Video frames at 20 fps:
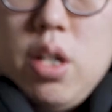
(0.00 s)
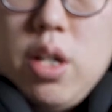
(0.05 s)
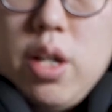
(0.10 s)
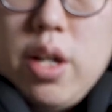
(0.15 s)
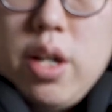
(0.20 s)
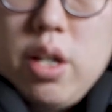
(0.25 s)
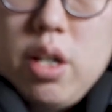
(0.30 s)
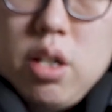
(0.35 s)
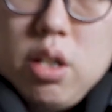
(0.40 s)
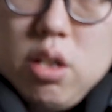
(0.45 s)

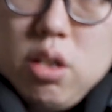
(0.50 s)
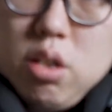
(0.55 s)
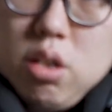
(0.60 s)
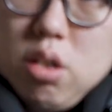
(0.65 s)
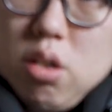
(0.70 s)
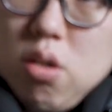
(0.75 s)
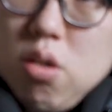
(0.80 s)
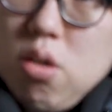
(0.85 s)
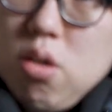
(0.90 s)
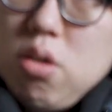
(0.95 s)
and
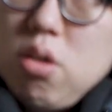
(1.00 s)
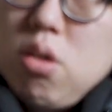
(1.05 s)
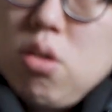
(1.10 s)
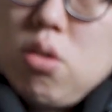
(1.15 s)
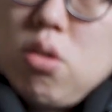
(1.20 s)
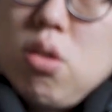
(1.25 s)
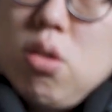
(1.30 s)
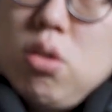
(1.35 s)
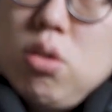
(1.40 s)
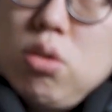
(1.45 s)
the oil
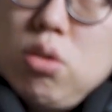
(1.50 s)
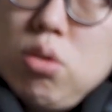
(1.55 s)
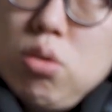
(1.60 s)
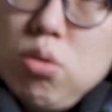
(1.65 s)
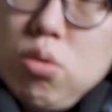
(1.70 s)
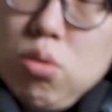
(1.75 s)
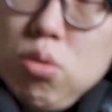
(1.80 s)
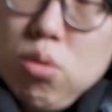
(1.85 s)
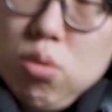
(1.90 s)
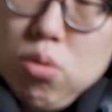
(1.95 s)
going
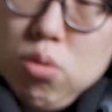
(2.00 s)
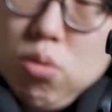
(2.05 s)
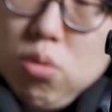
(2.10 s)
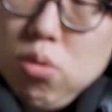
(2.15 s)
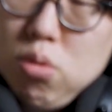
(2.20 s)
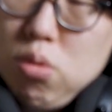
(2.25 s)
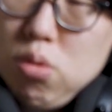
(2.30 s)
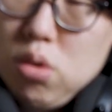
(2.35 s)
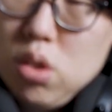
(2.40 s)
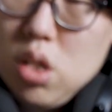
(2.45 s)

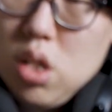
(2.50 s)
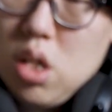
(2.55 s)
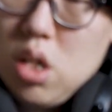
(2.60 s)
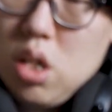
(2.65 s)
to